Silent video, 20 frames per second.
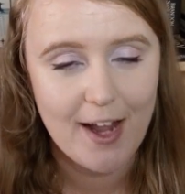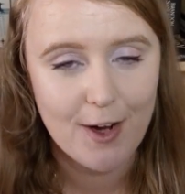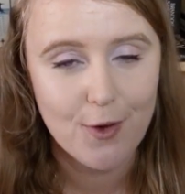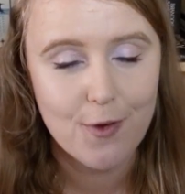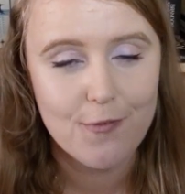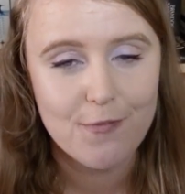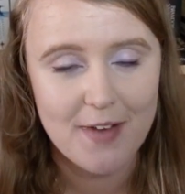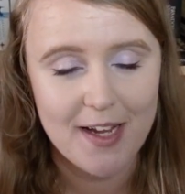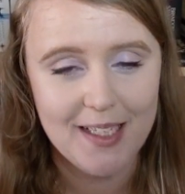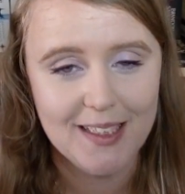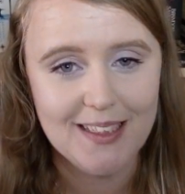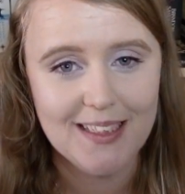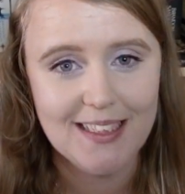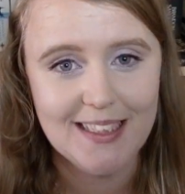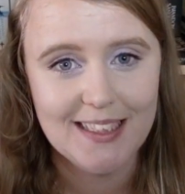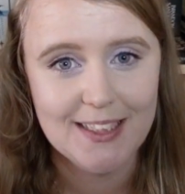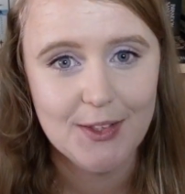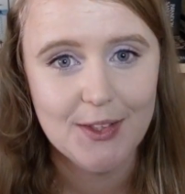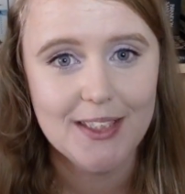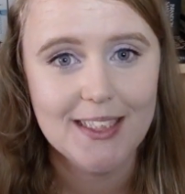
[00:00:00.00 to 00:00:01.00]
adult
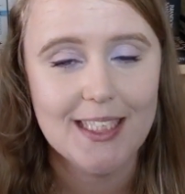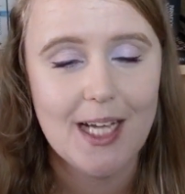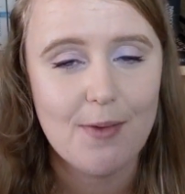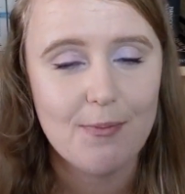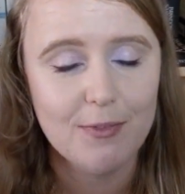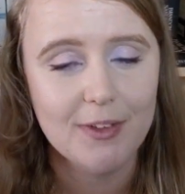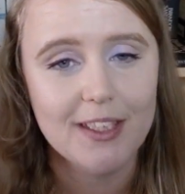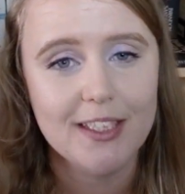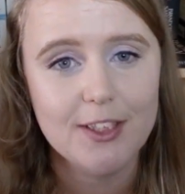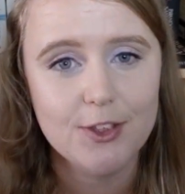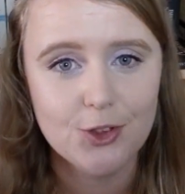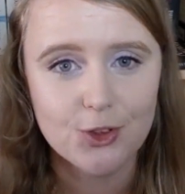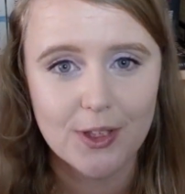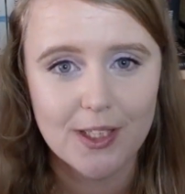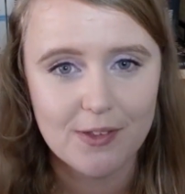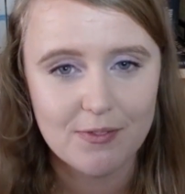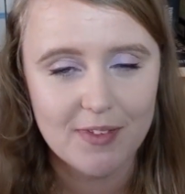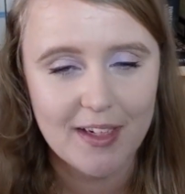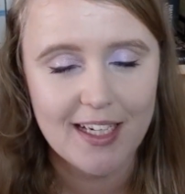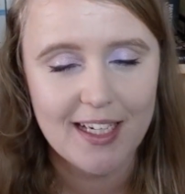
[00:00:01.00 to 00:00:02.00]
fantasy series that I'm really enjoying